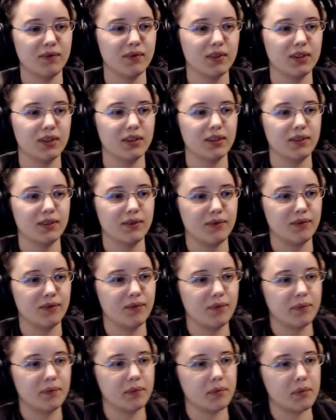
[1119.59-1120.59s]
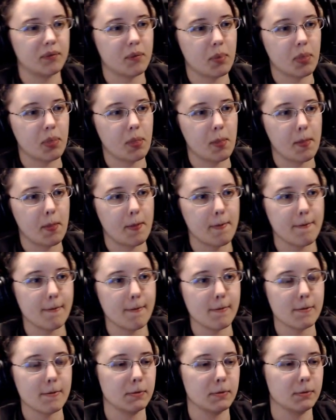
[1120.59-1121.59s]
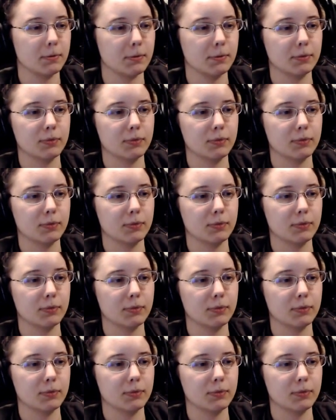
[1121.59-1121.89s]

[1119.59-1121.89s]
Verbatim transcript: Okay, let's just talk about...